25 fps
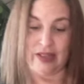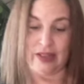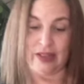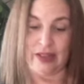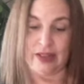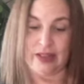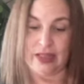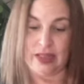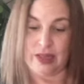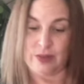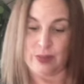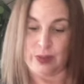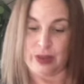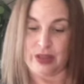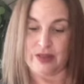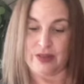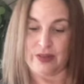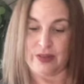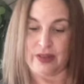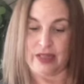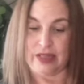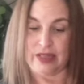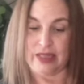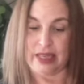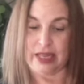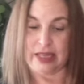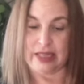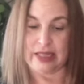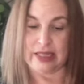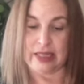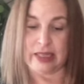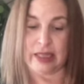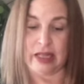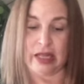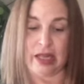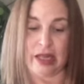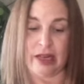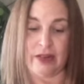and it says breastfeeding takes a
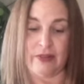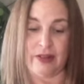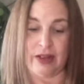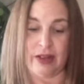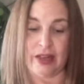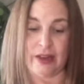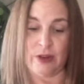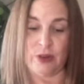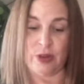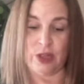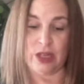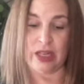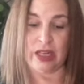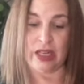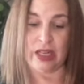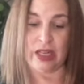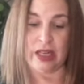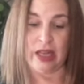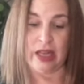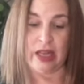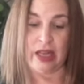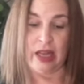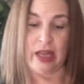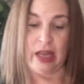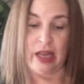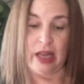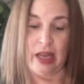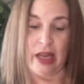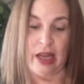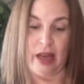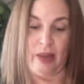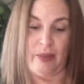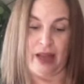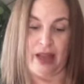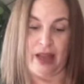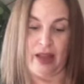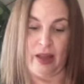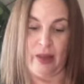lot of energy.
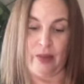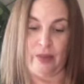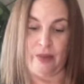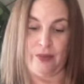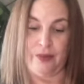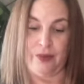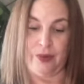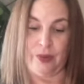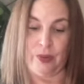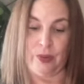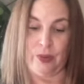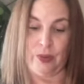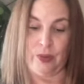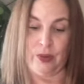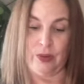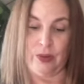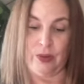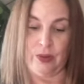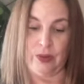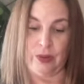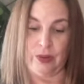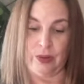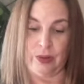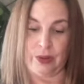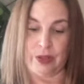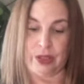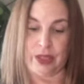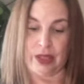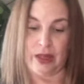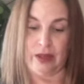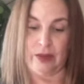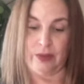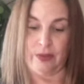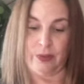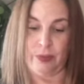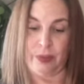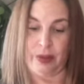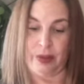Um, help fuel
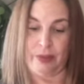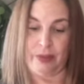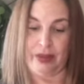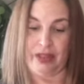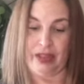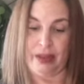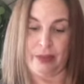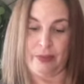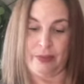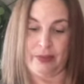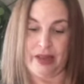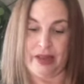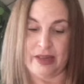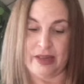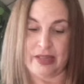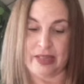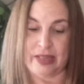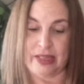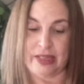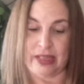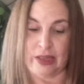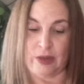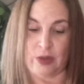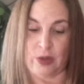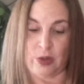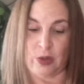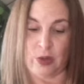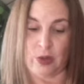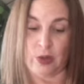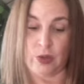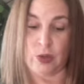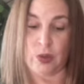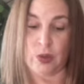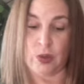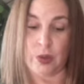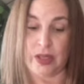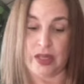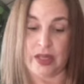yourself with plant based essential
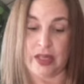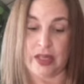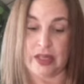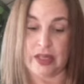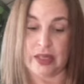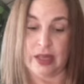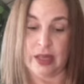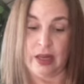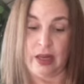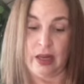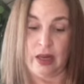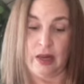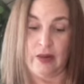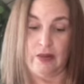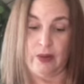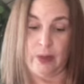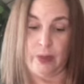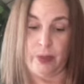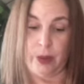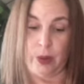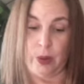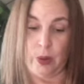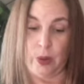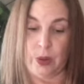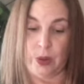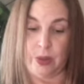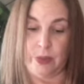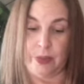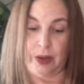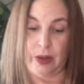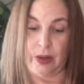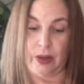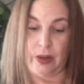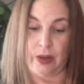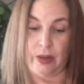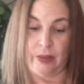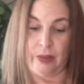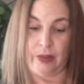nutrients for
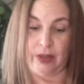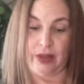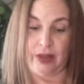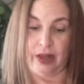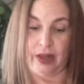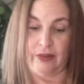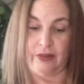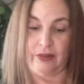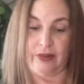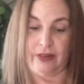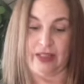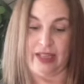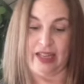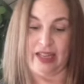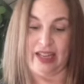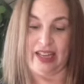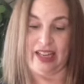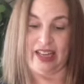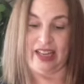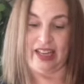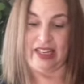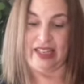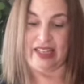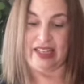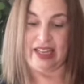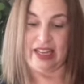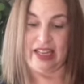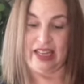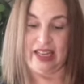postpartum recovery and